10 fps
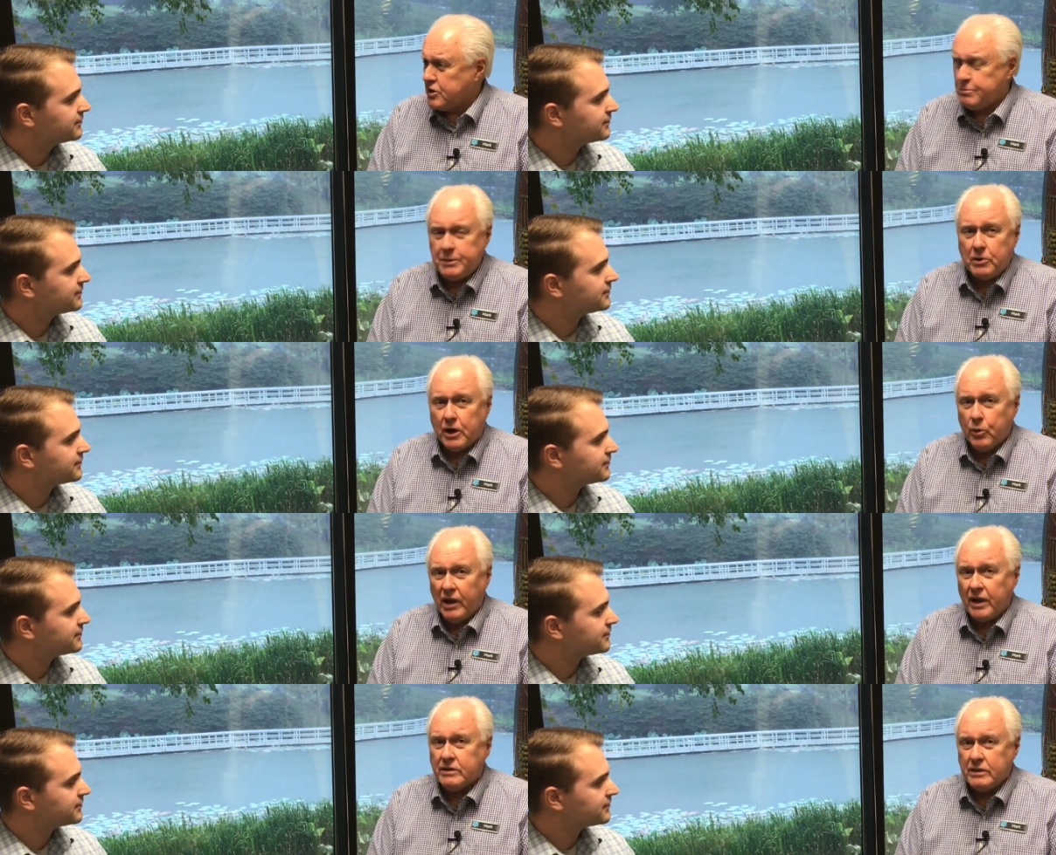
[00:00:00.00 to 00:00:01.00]
Speaker 1: Josh. People
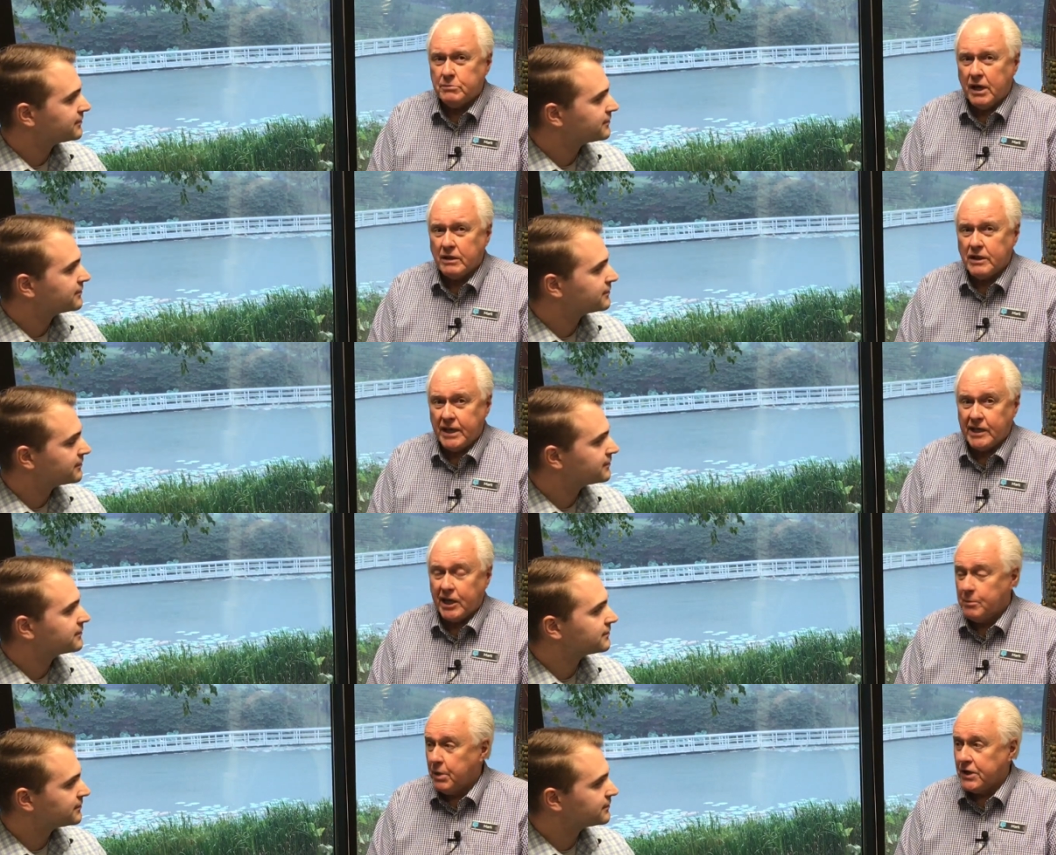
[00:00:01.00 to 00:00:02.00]
are reluctant about
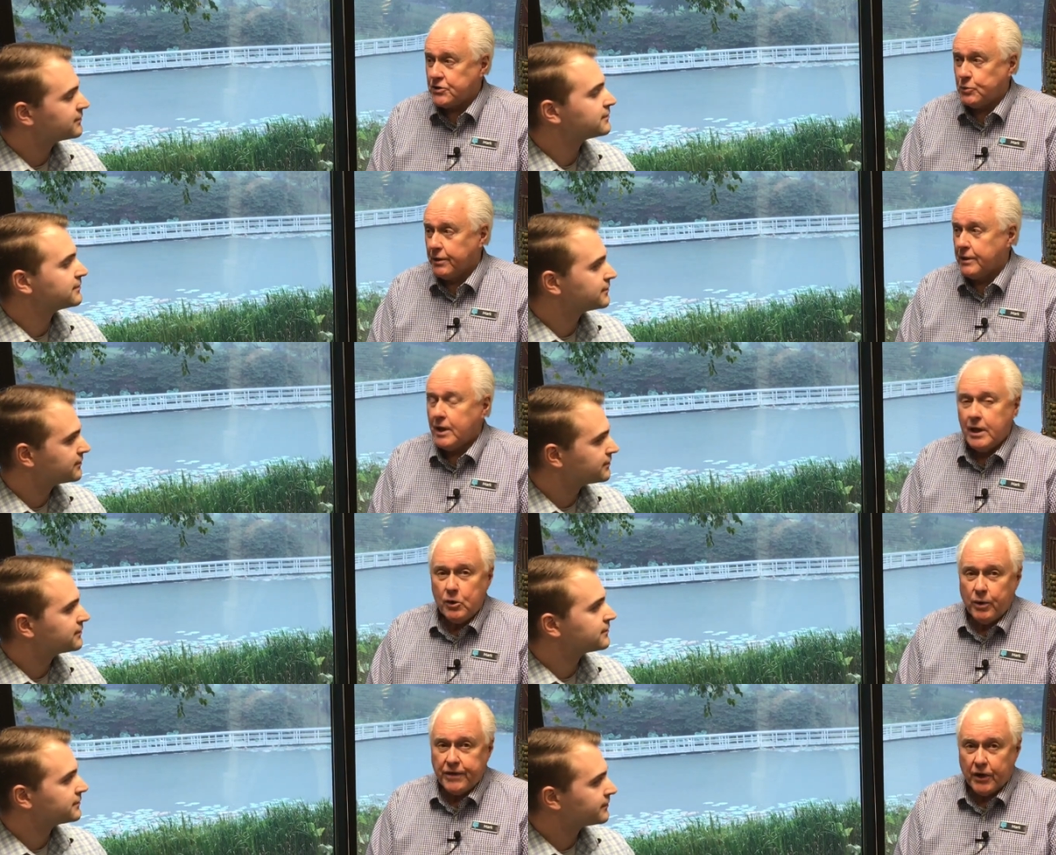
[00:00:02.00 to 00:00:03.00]
getting on a bus with,
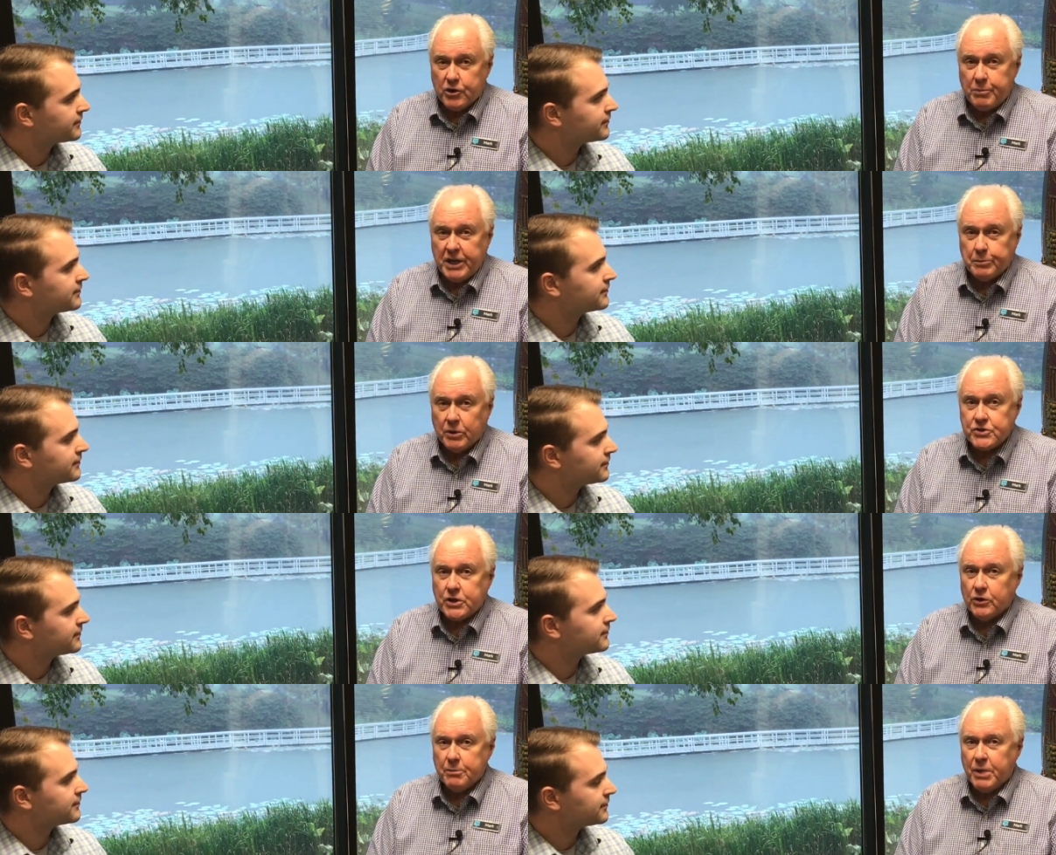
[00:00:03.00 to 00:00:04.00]
with other
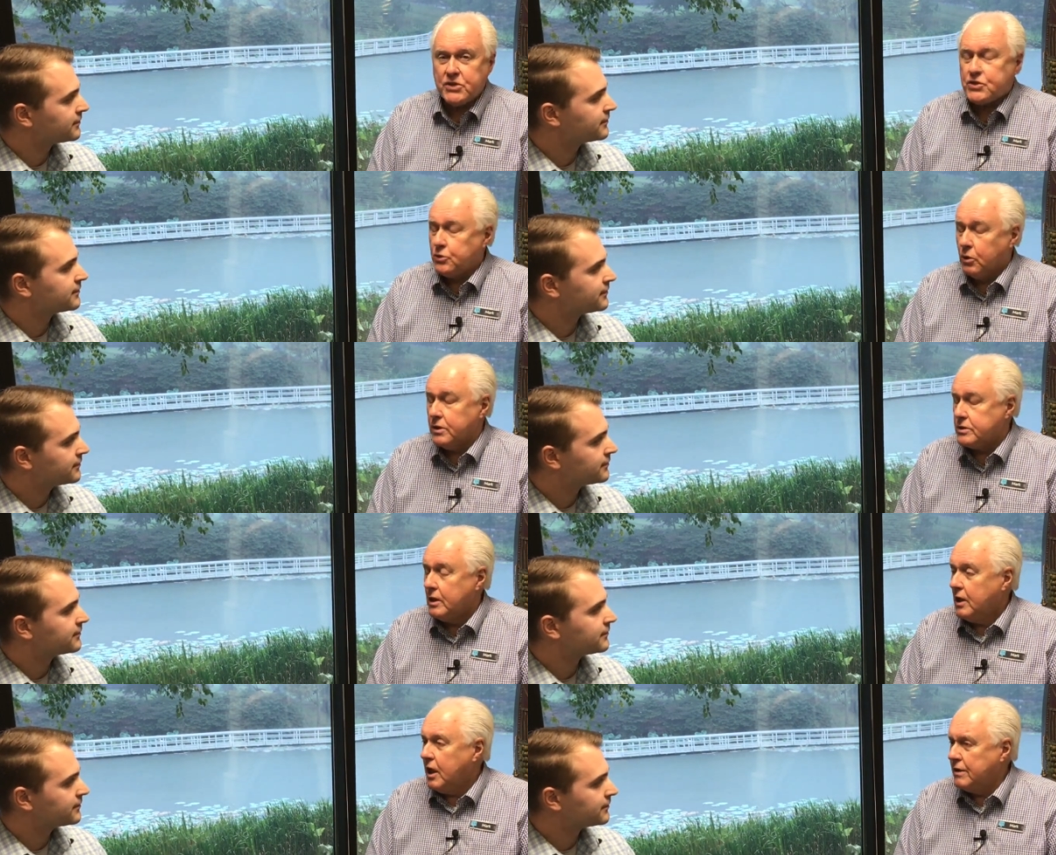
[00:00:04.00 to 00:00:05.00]
people. So the bus tours